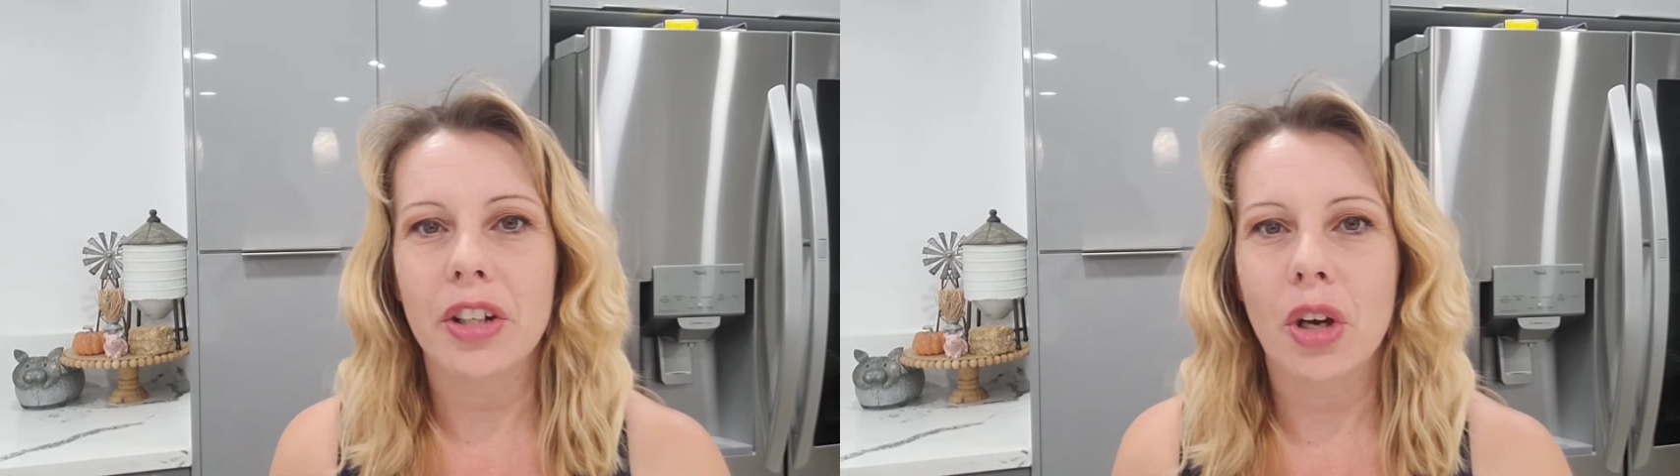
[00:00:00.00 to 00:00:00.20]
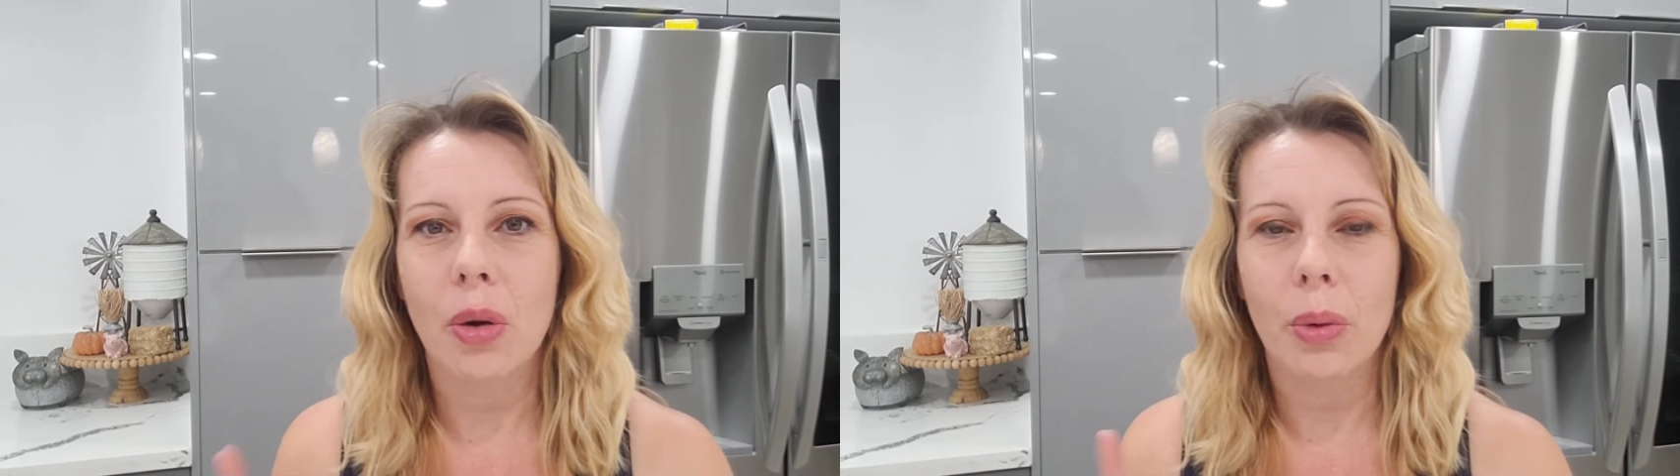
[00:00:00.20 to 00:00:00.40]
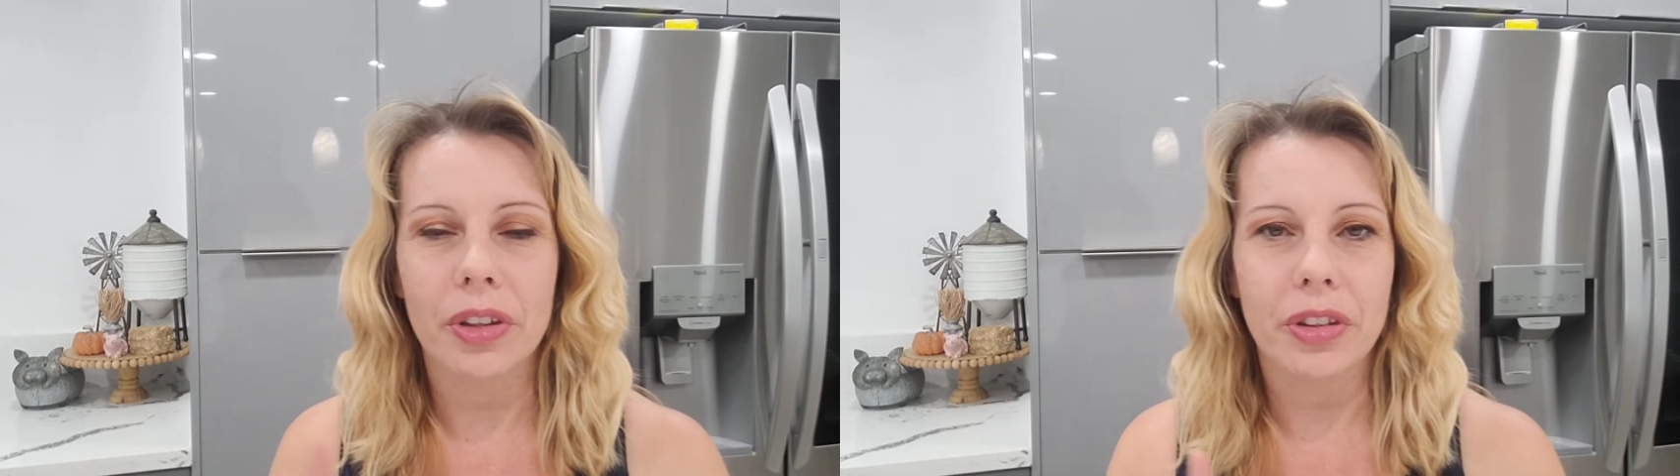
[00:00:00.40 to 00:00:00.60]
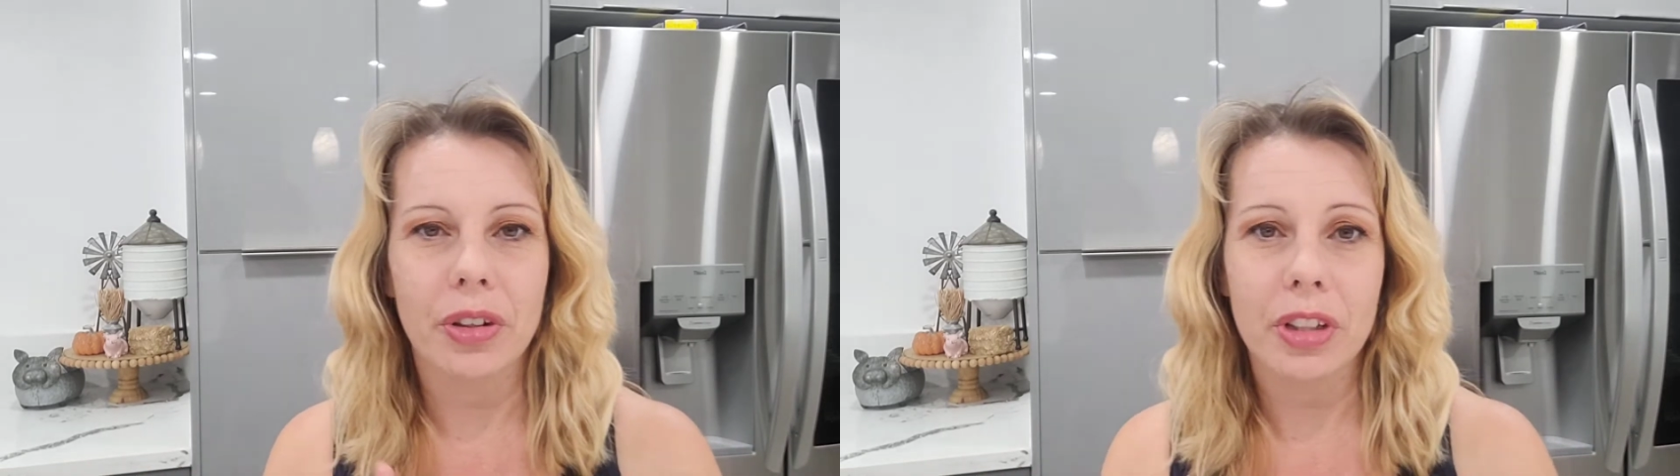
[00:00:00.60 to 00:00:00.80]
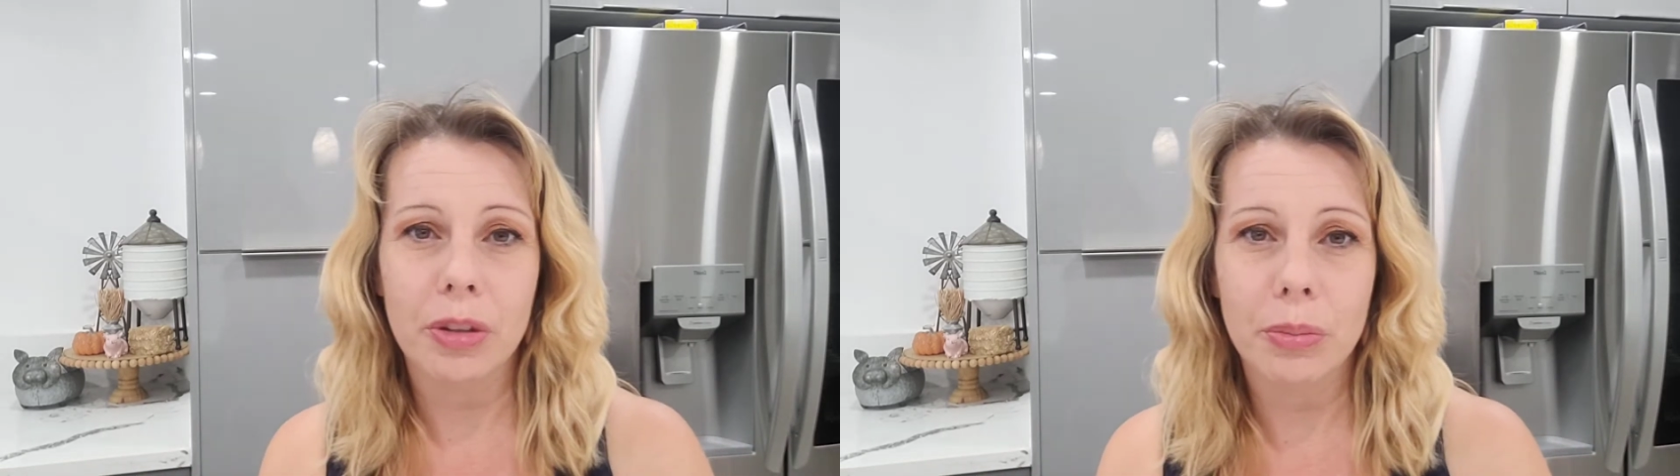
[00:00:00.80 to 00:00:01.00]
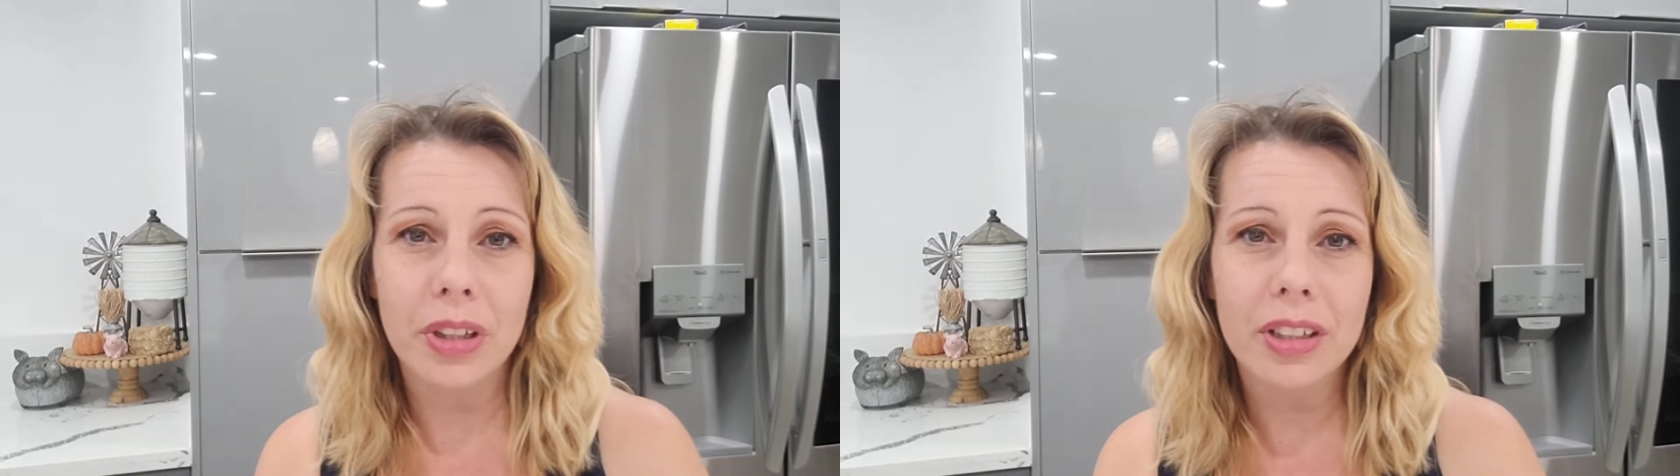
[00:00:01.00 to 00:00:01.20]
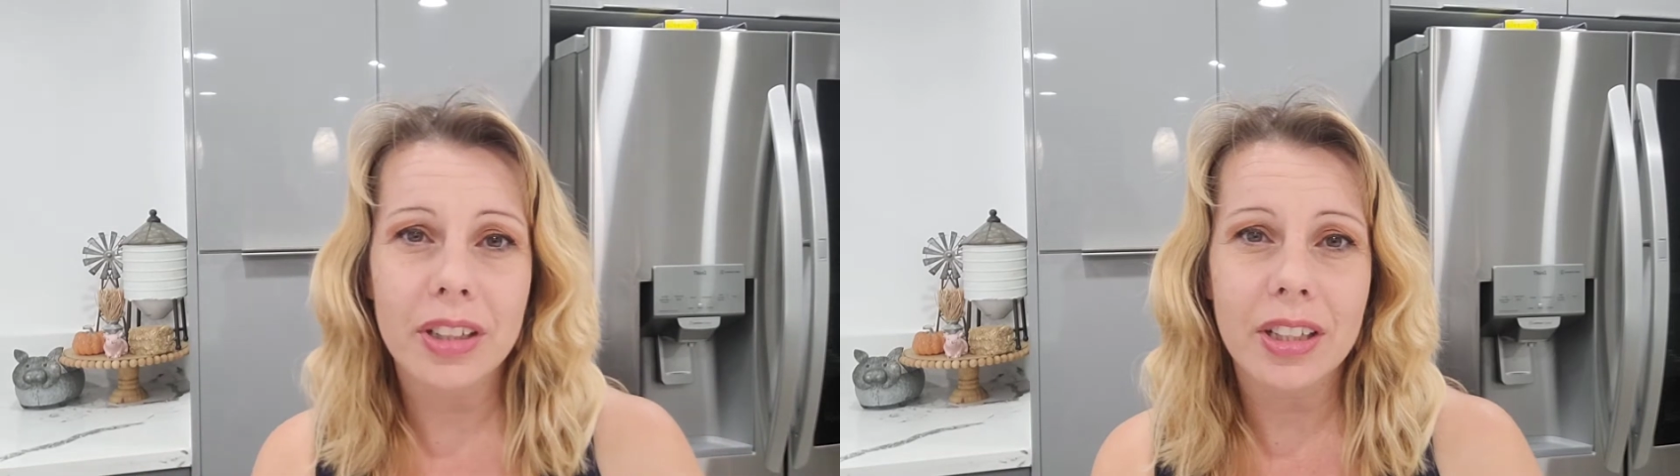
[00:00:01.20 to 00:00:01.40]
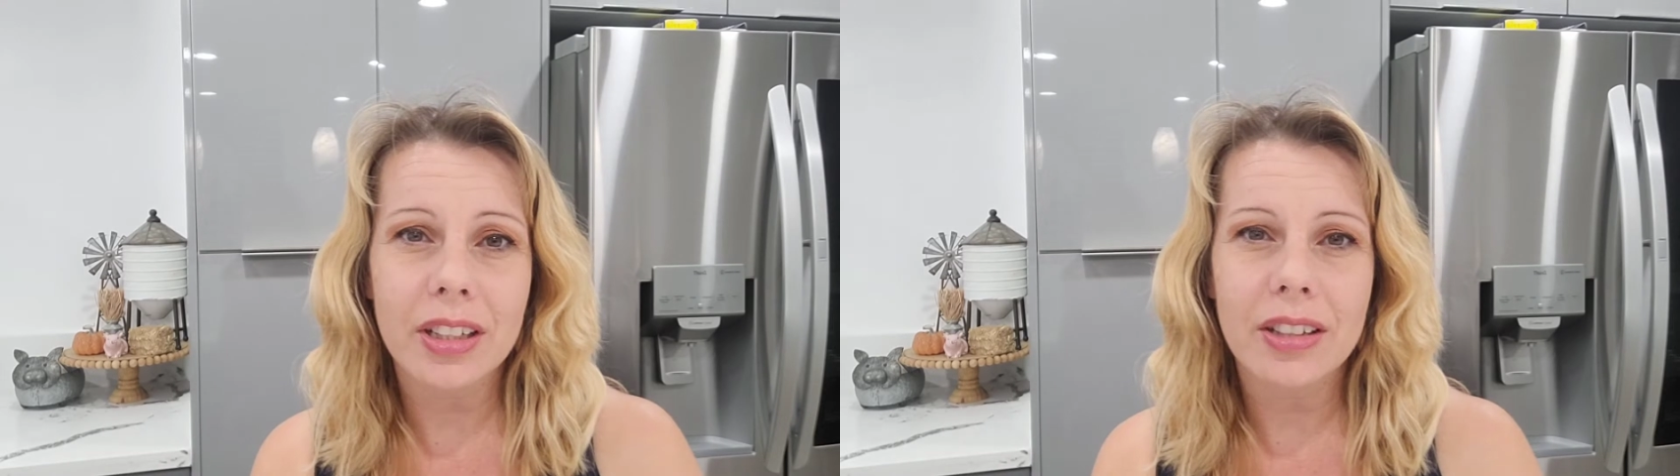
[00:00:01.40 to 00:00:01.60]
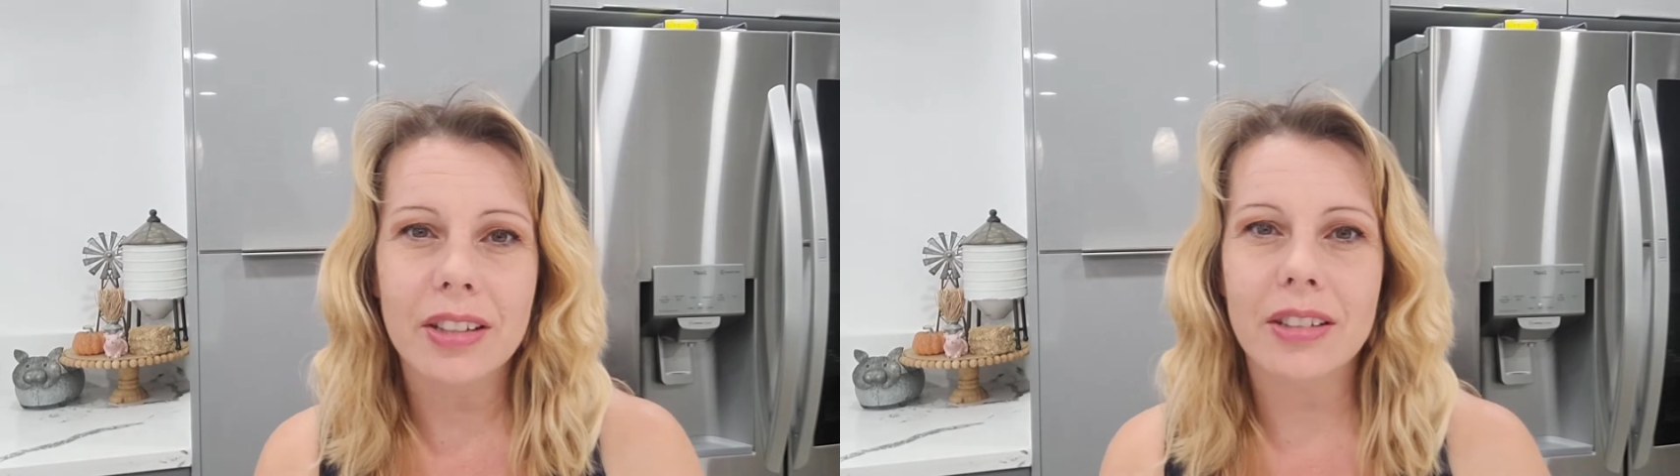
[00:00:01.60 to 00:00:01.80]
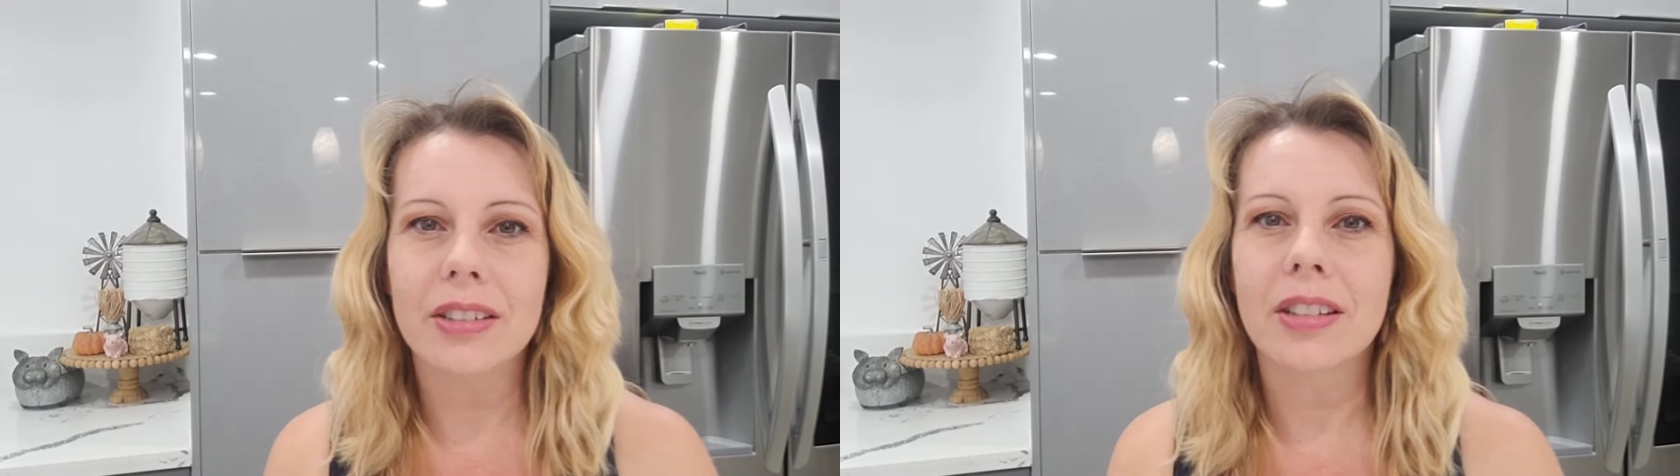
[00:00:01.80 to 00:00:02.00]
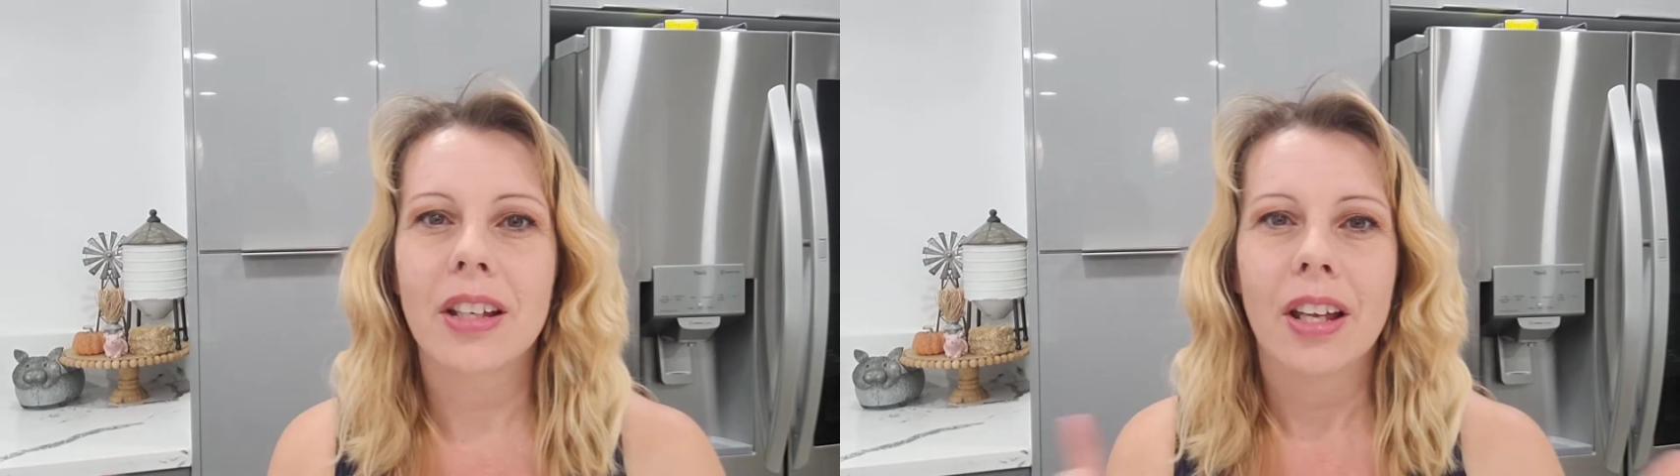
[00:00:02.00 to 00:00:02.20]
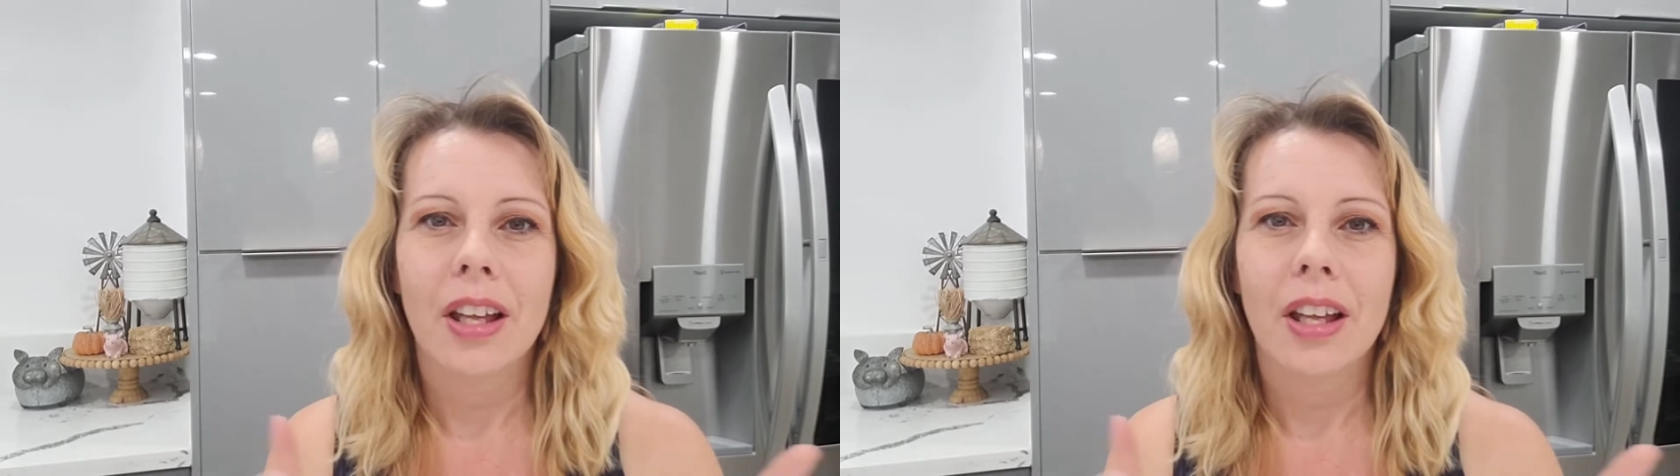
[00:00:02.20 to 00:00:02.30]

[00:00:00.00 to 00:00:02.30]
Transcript: know what their humidity is,